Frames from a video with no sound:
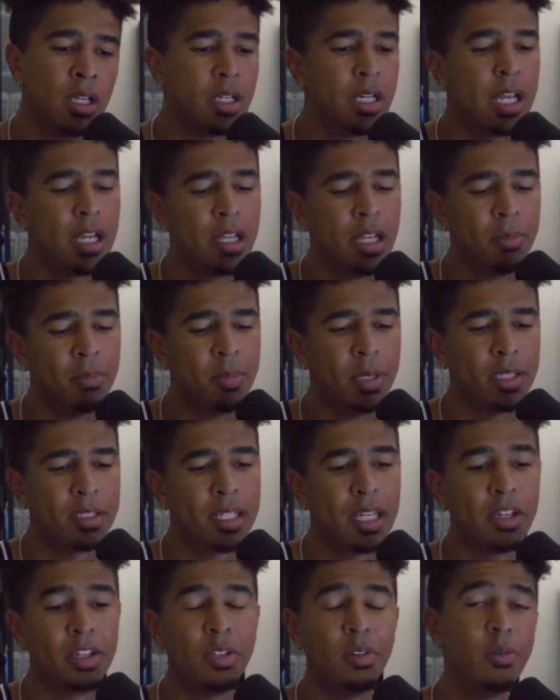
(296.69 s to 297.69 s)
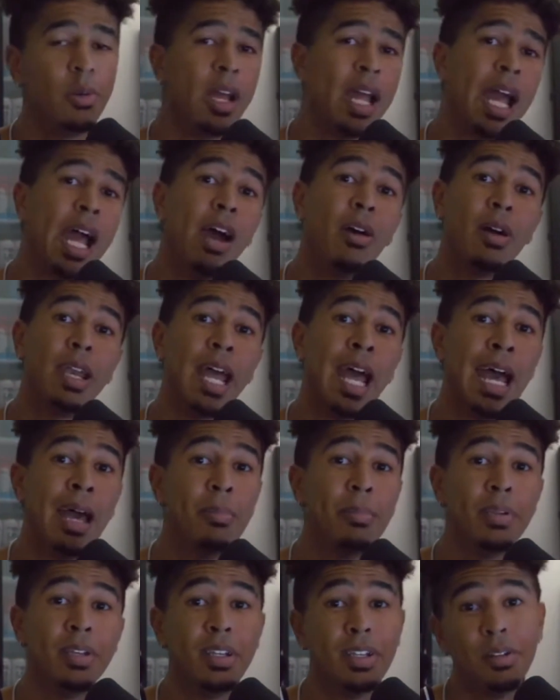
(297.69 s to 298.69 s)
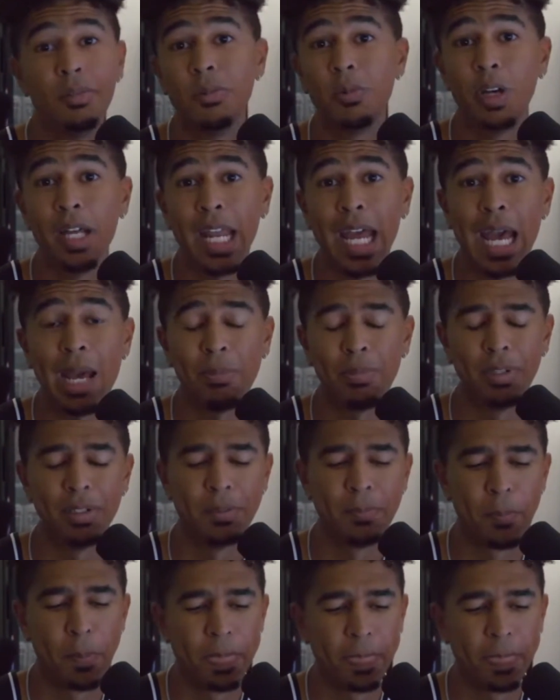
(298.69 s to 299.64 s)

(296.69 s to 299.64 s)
Now let me tell you how it happened and what happened.